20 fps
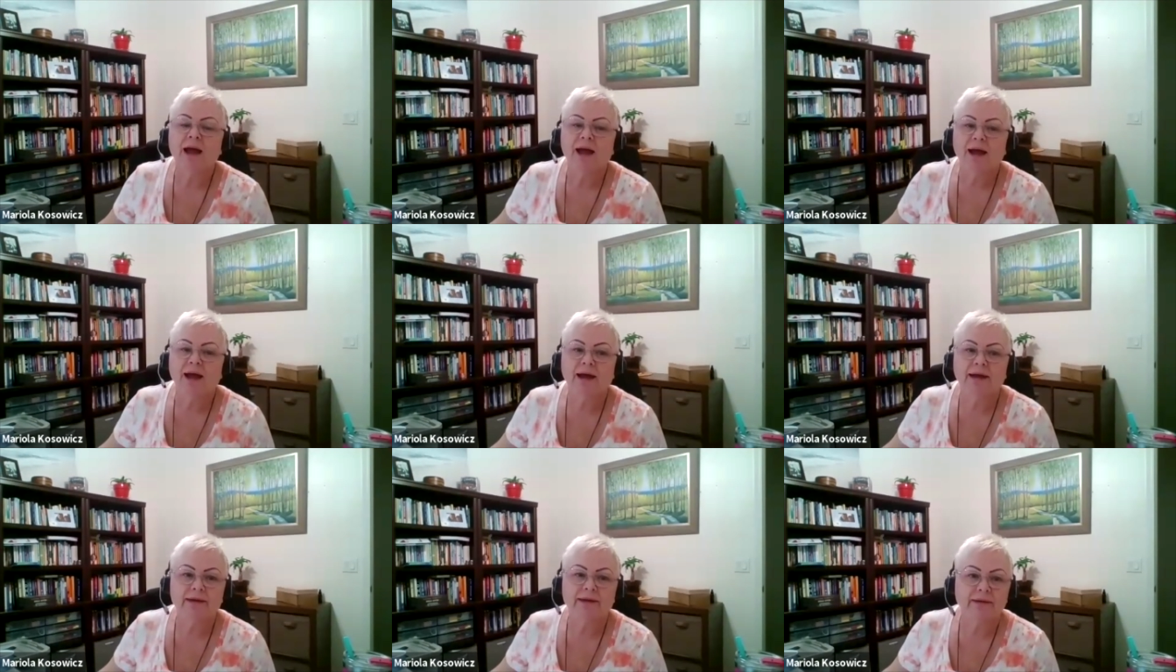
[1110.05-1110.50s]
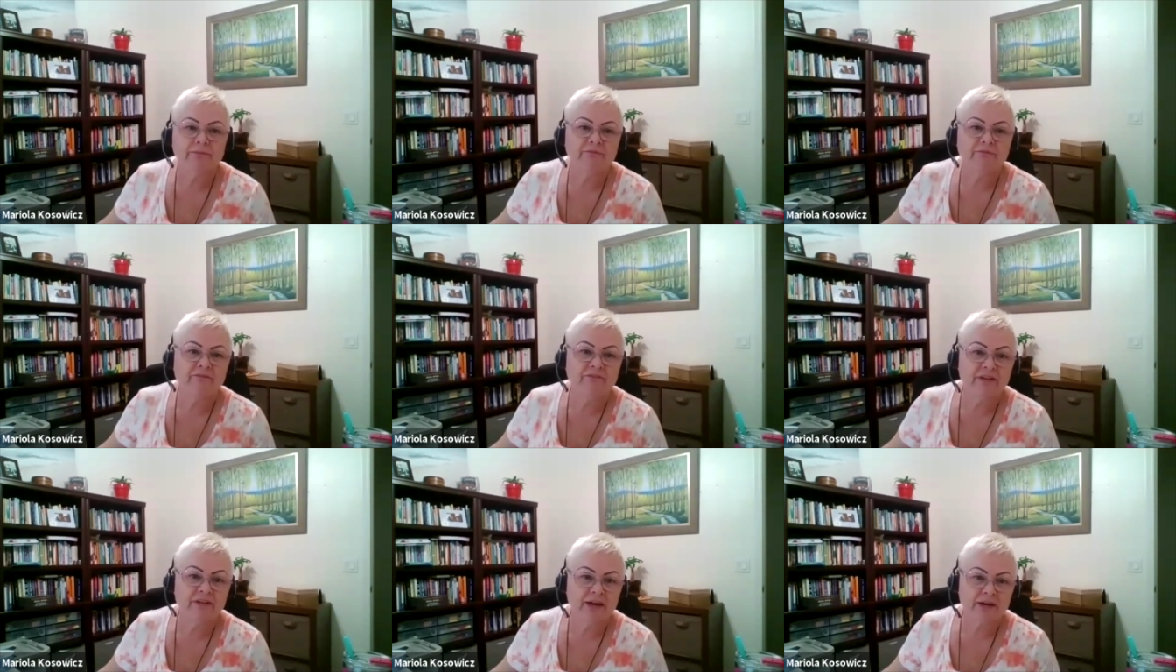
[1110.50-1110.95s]
I am
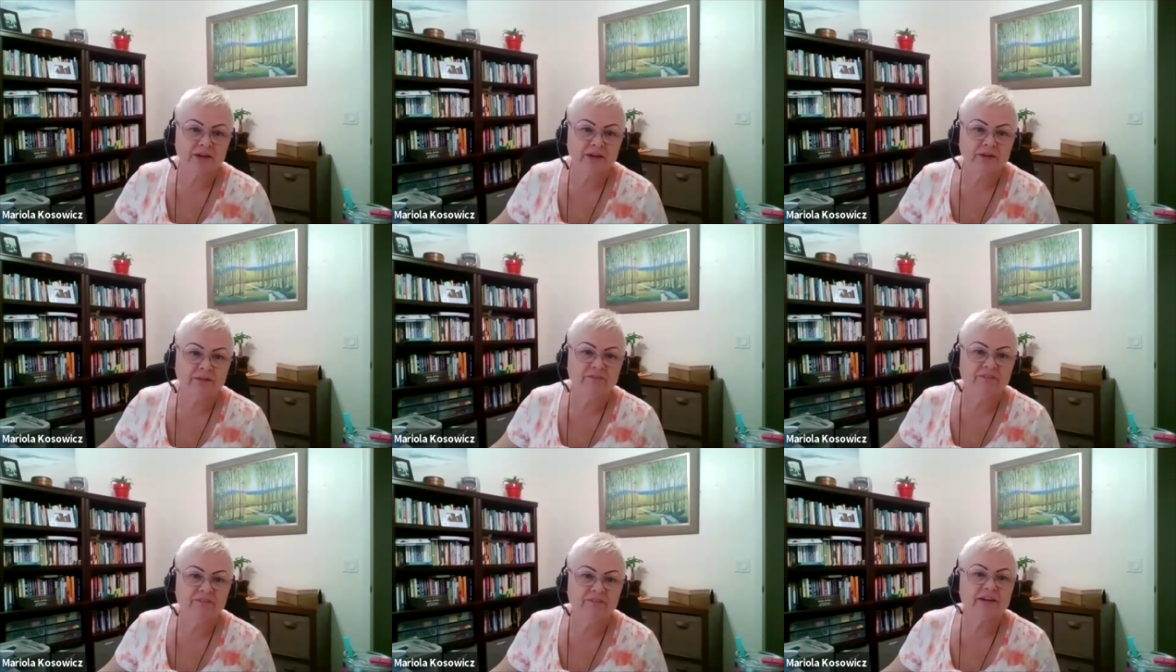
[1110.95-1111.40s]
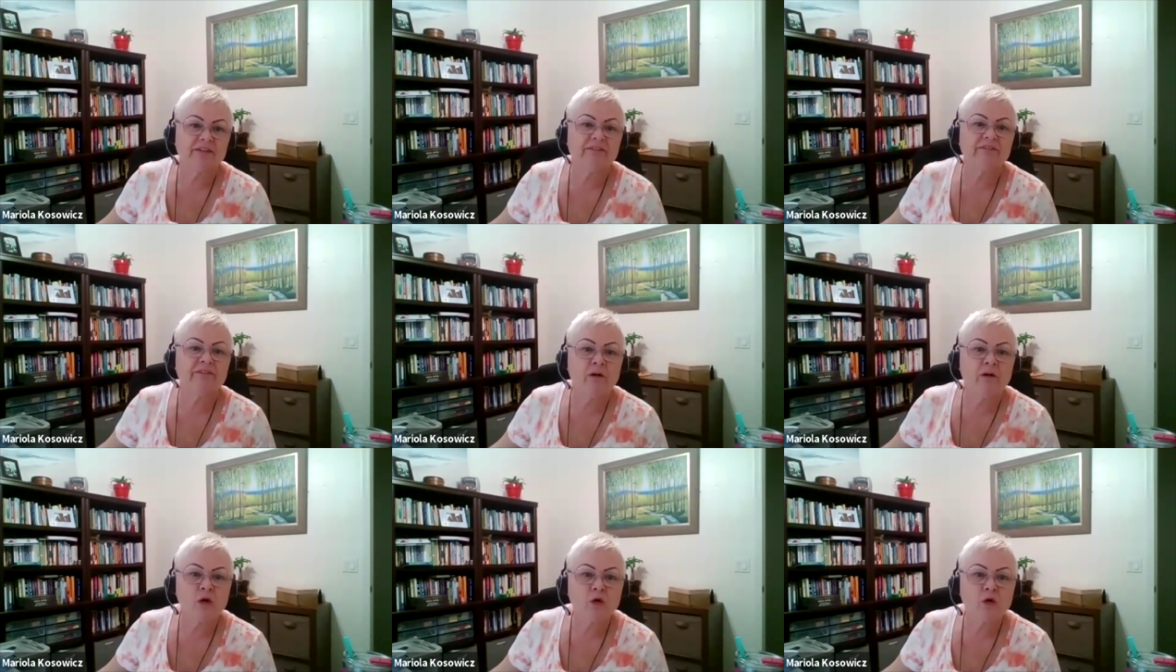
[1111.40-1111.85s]
very, very
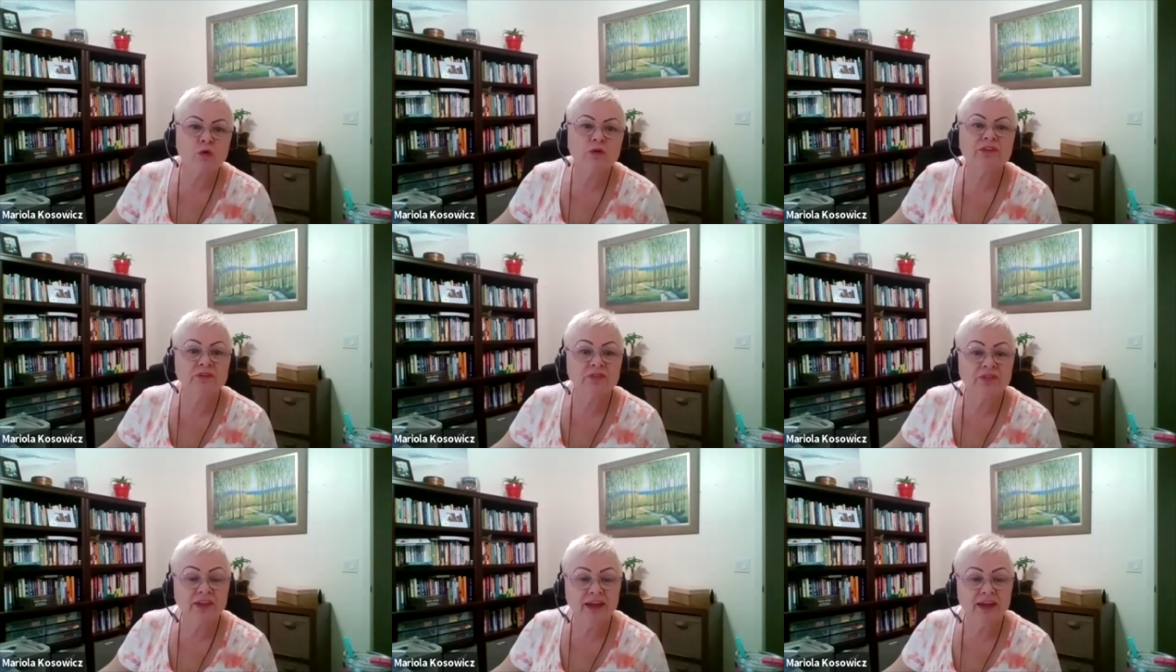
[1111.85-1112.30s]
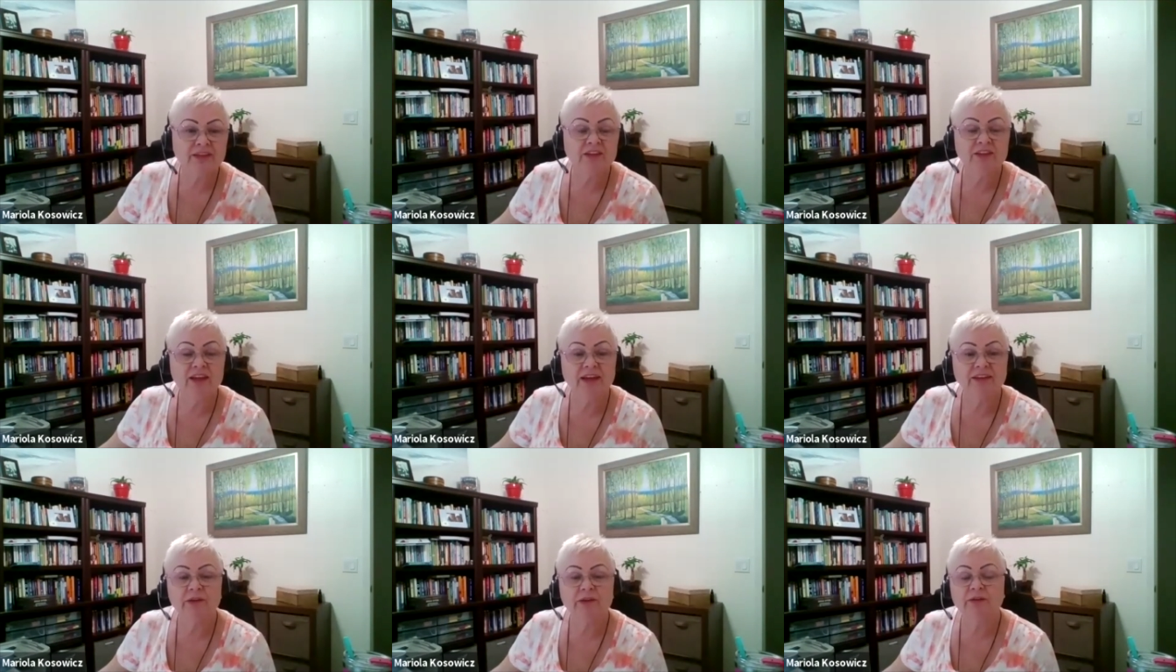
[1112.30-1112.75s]
focused on that
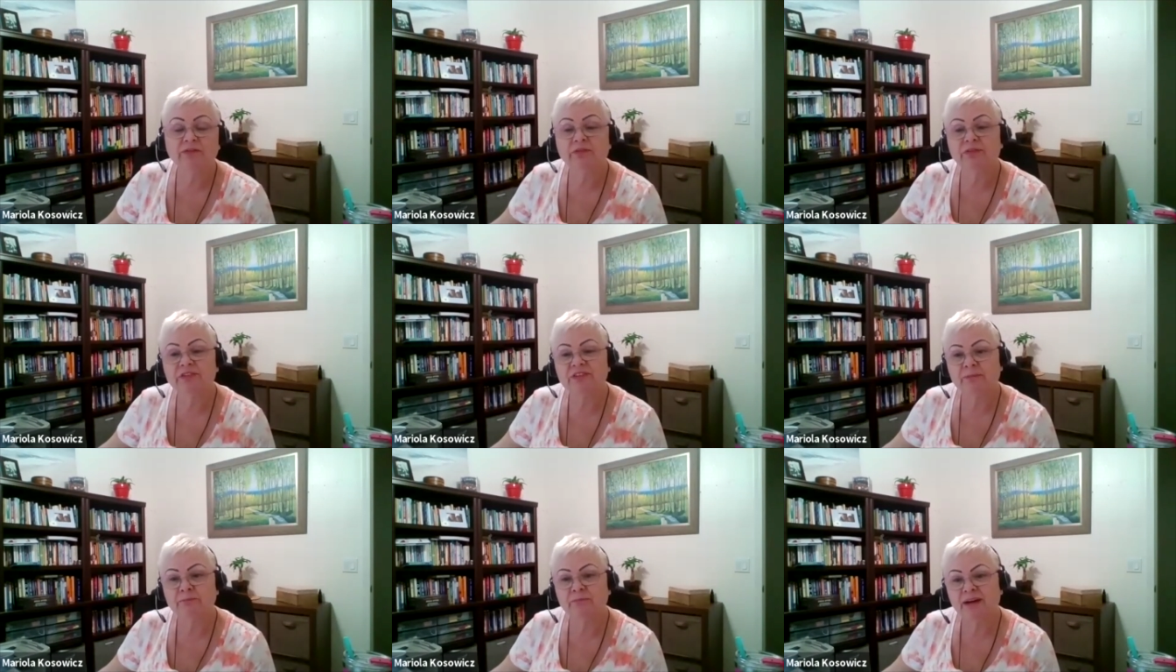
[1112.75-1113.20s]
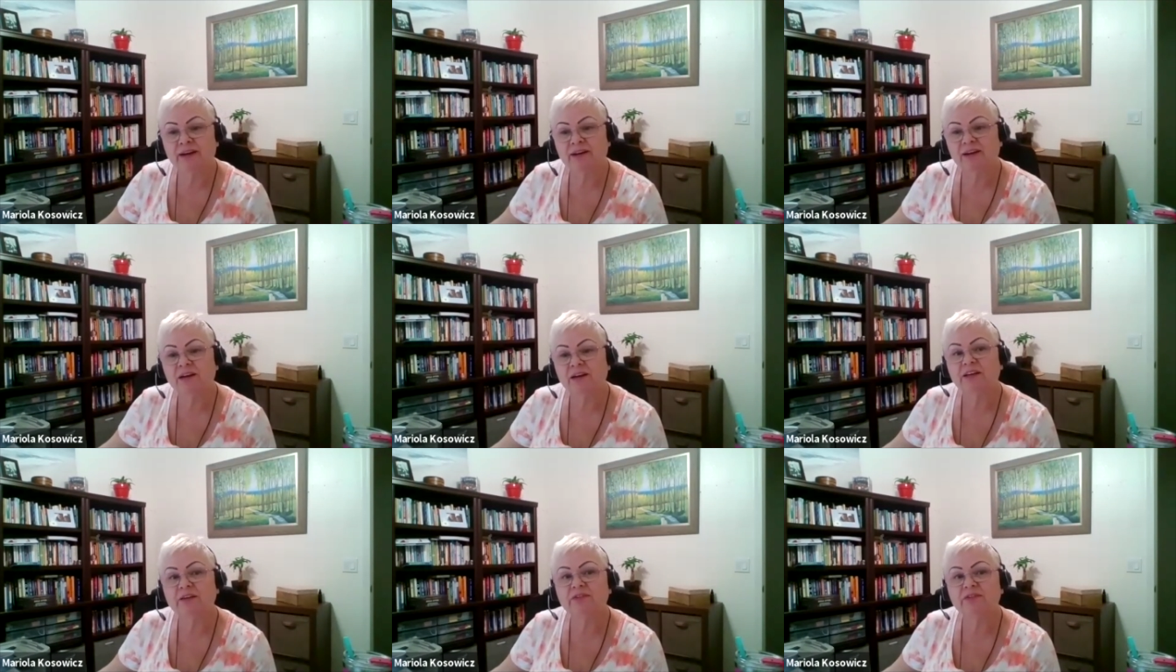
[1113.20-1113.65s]
if somebody
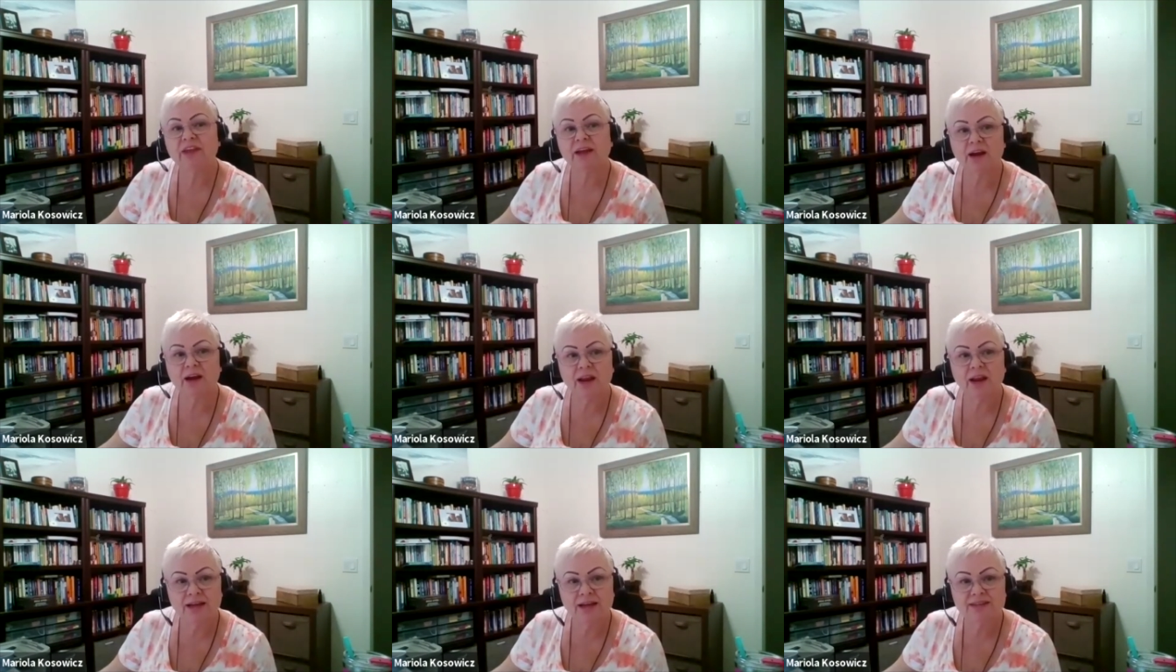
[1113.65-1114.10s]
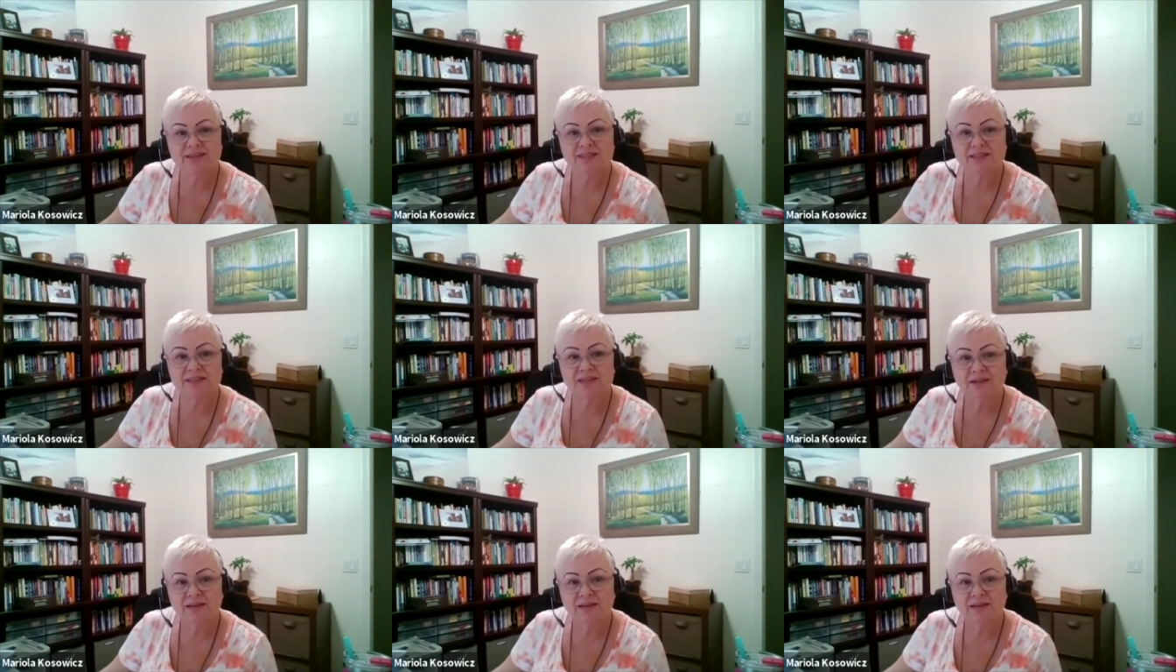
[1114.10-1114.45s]
leaves the class,